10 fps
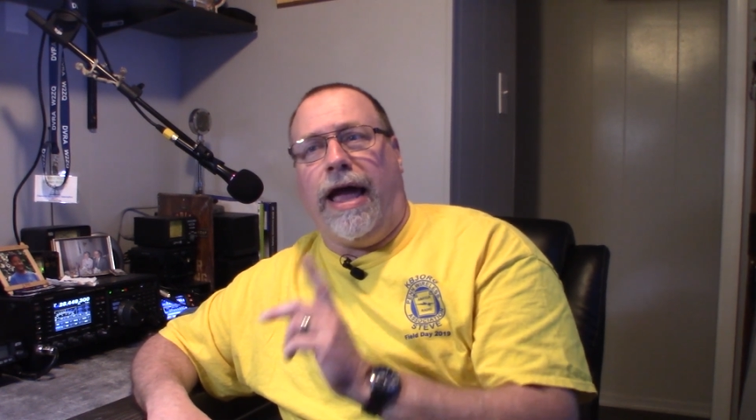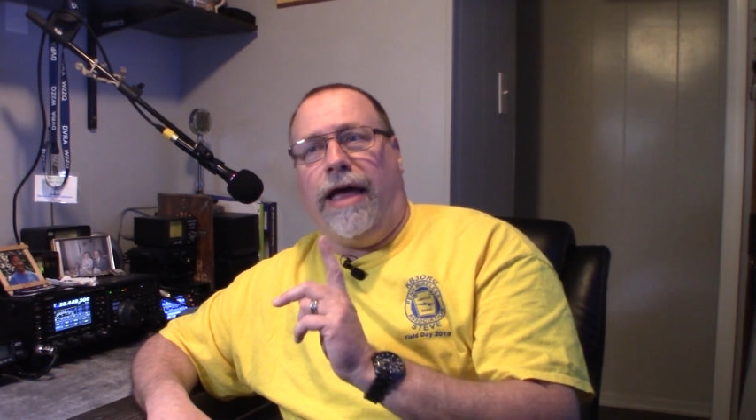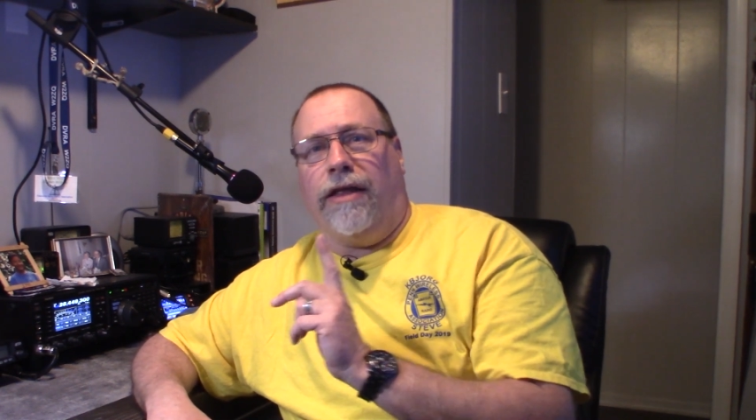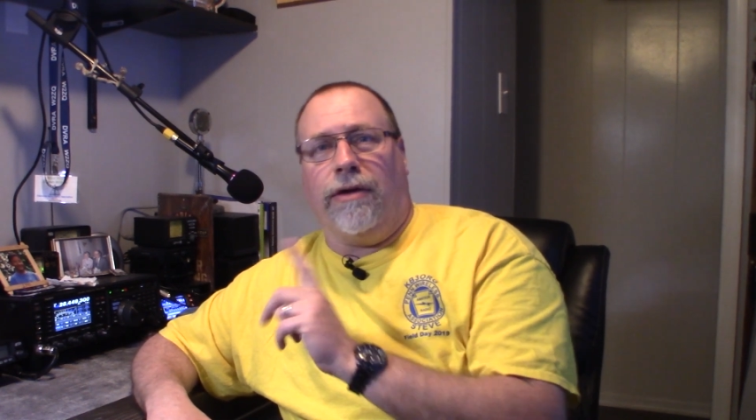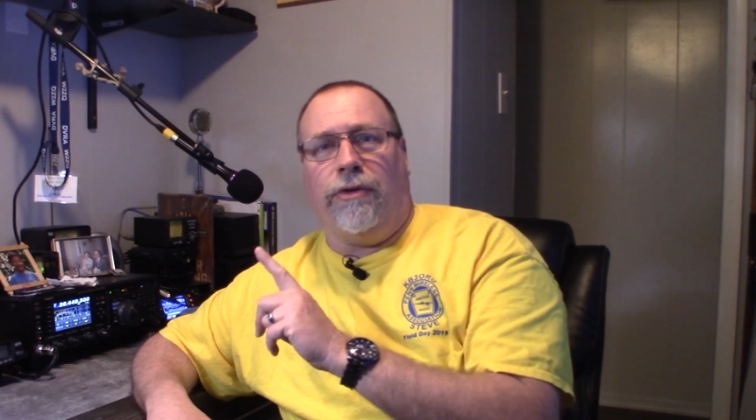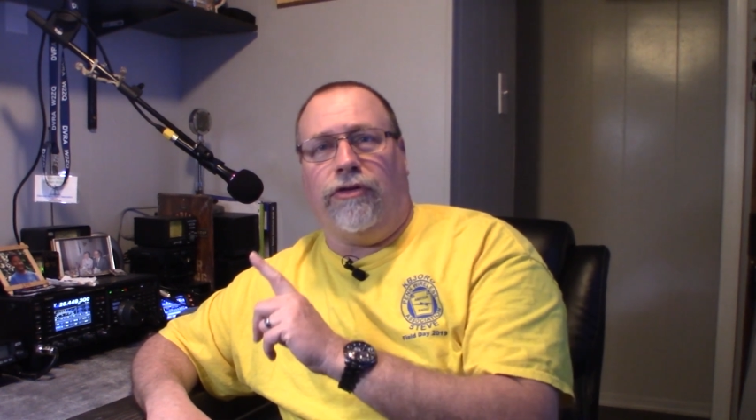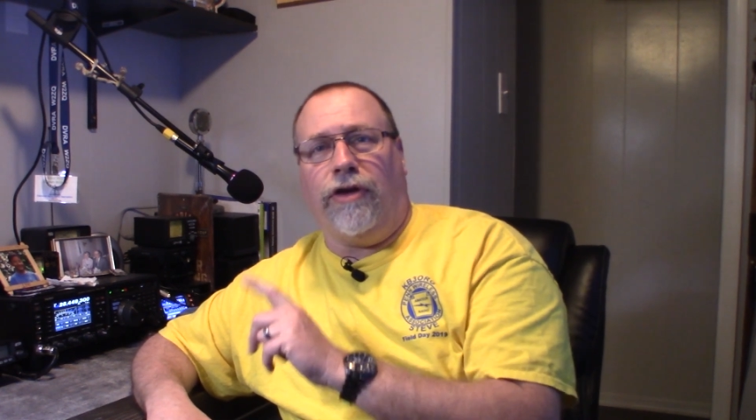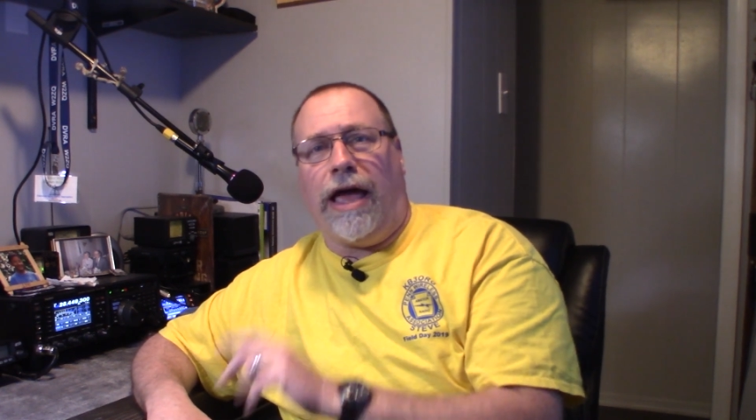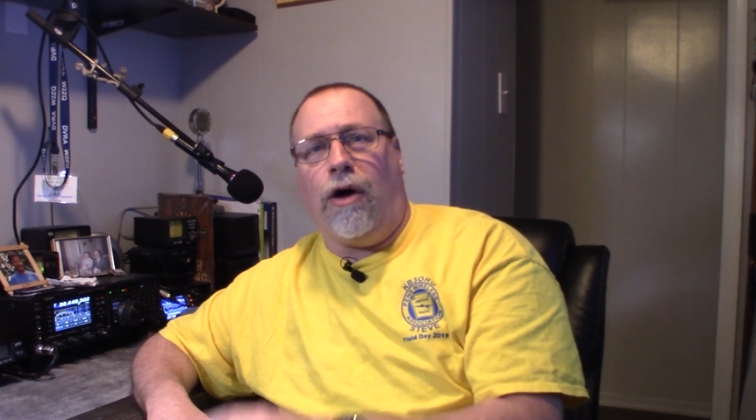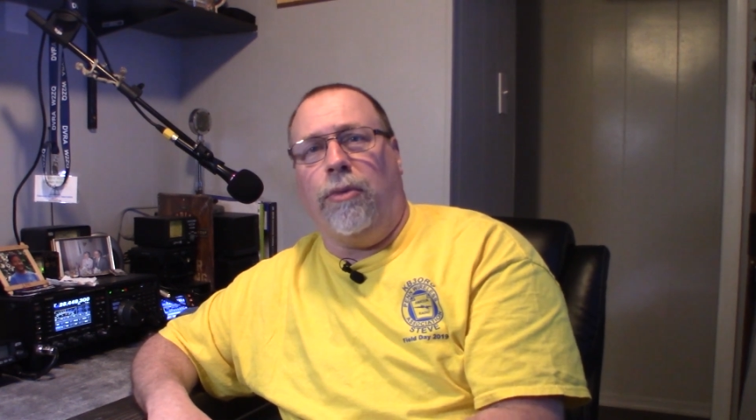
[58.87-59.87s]
And I'm going to show
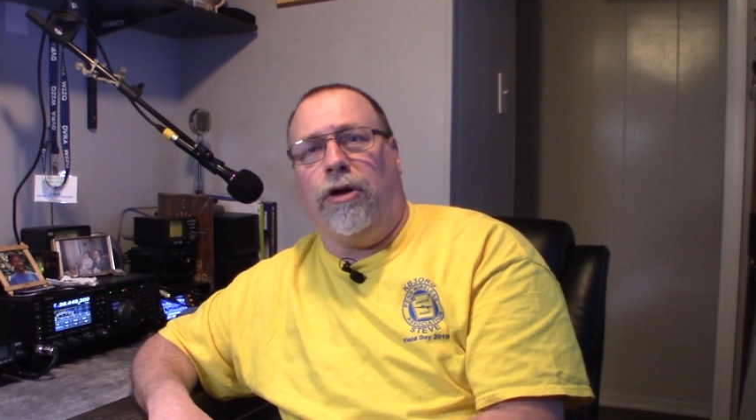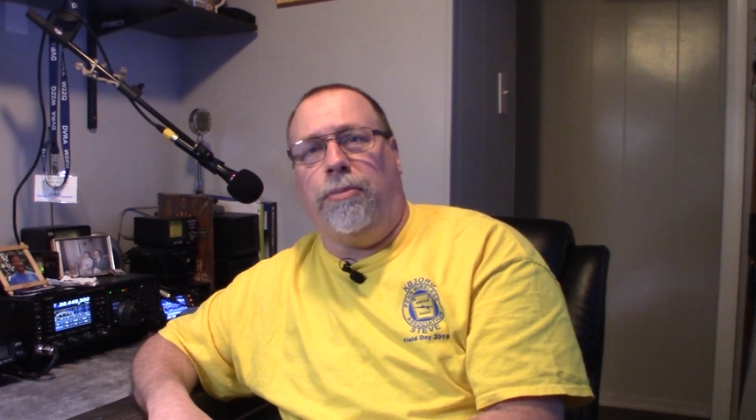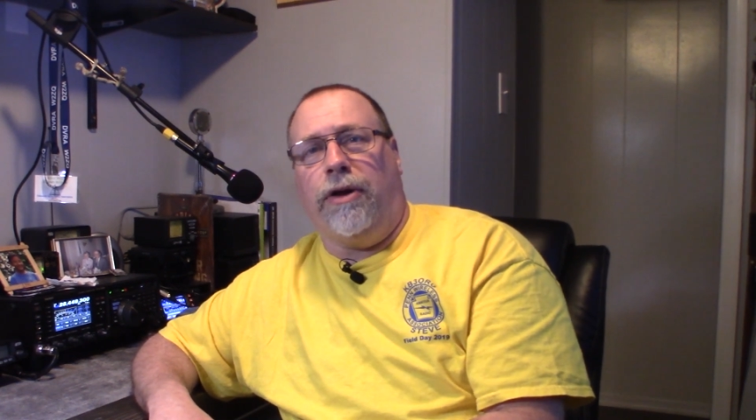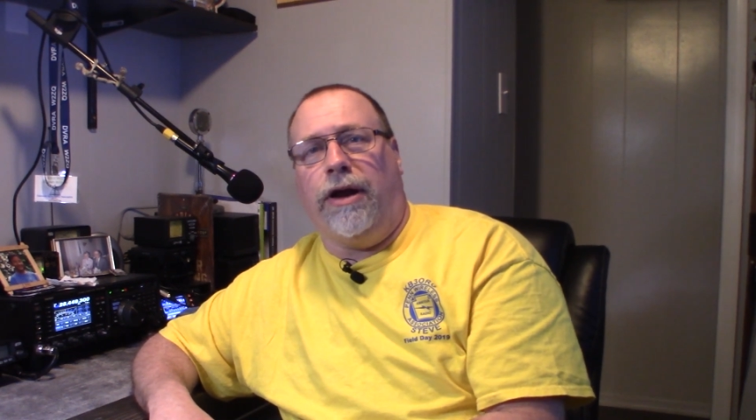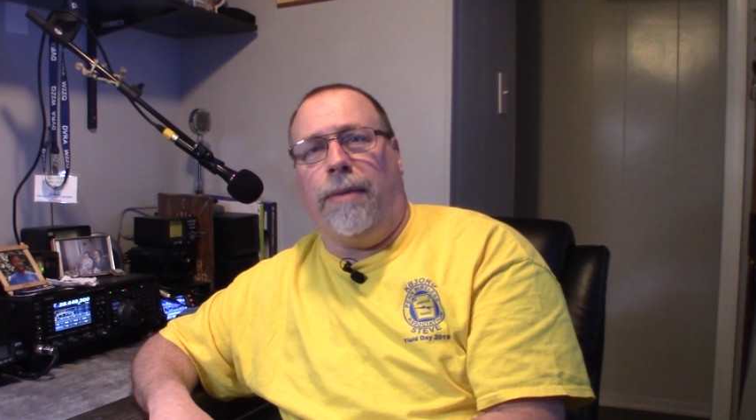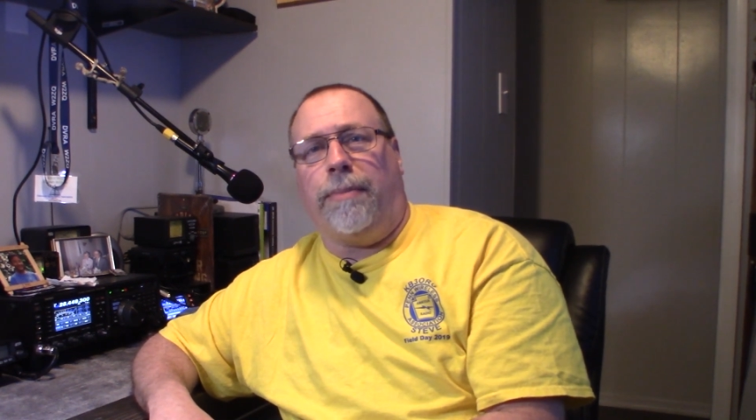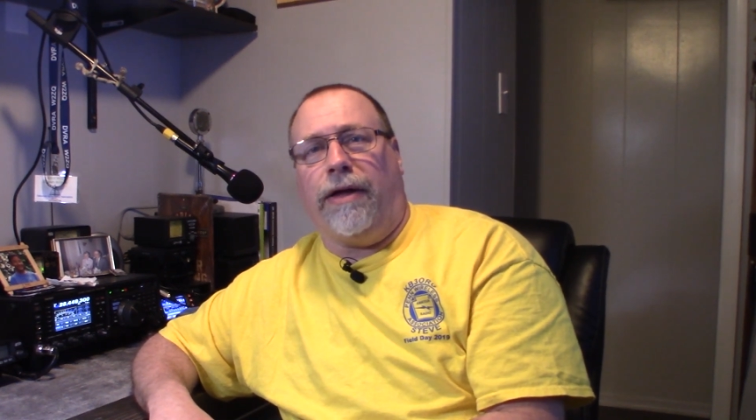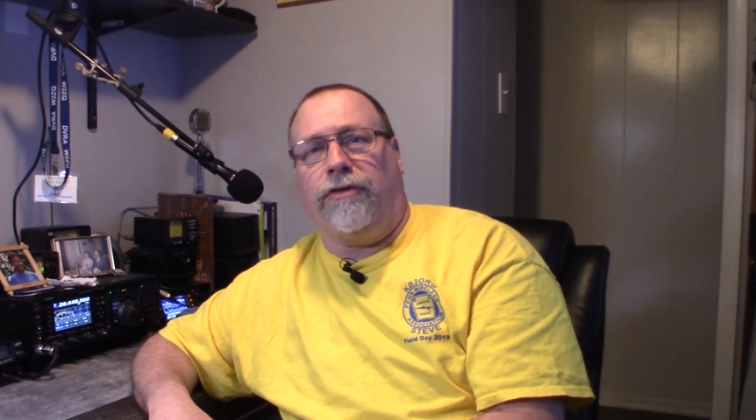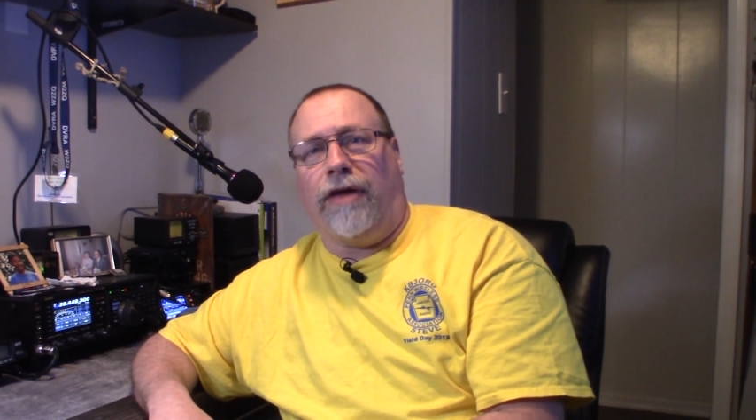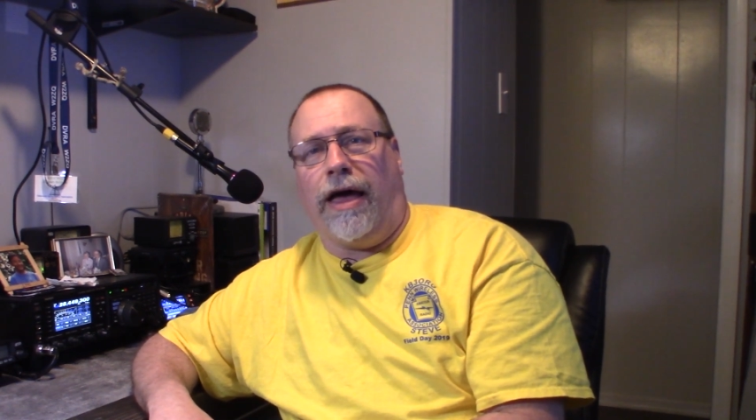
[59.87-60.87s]
you how I'm going to put it up
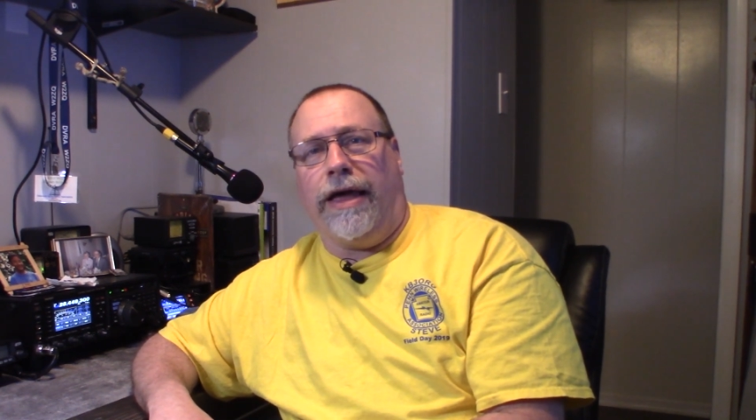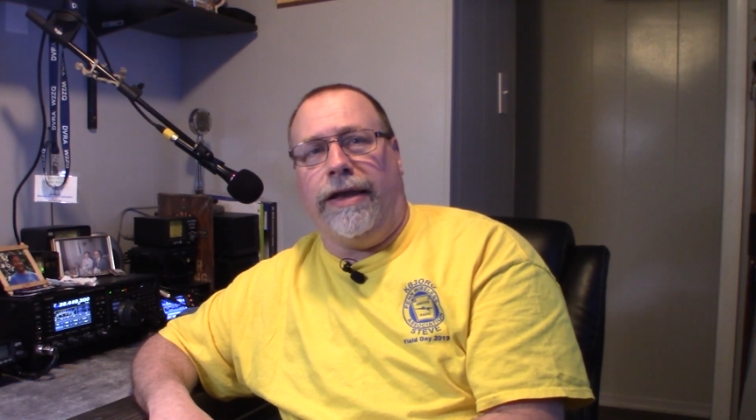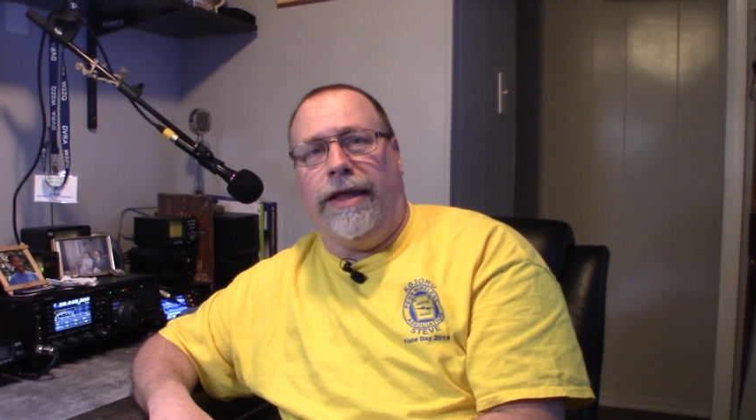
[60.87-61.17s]
outside.